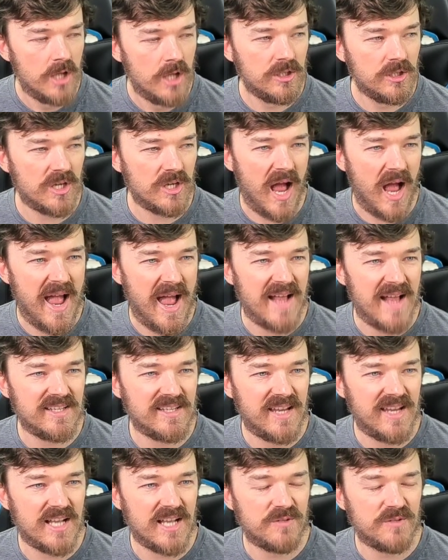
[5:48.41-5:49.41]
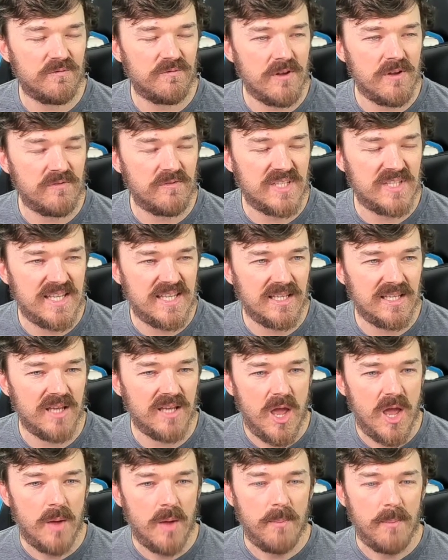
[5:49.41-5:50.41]
Look, I had to catch
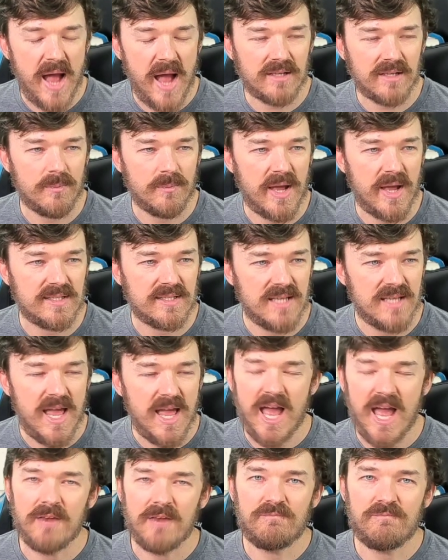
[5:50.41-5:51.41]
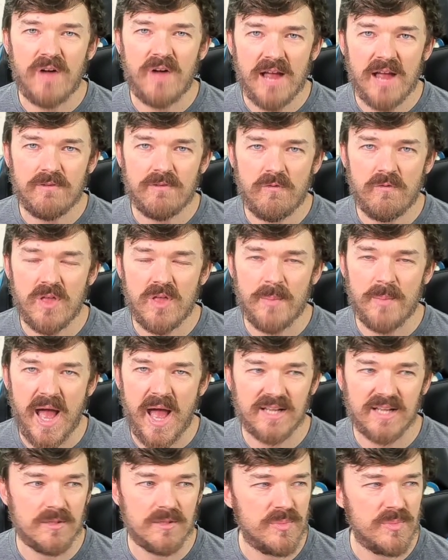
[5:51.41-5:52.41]
15 Magnemites, and 5 of them
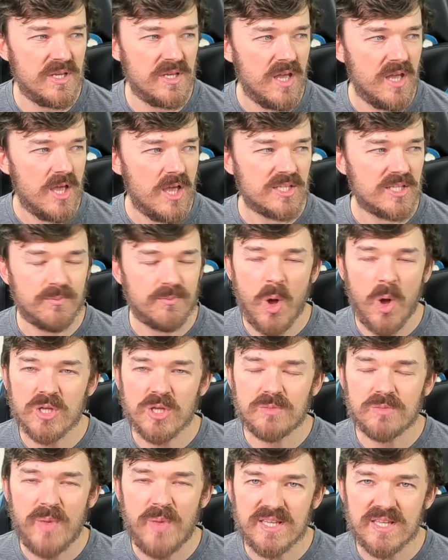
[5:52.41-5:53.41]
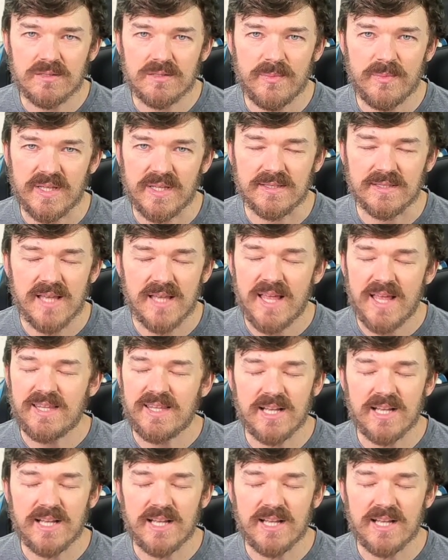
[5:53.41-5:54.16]
had to be small specimens.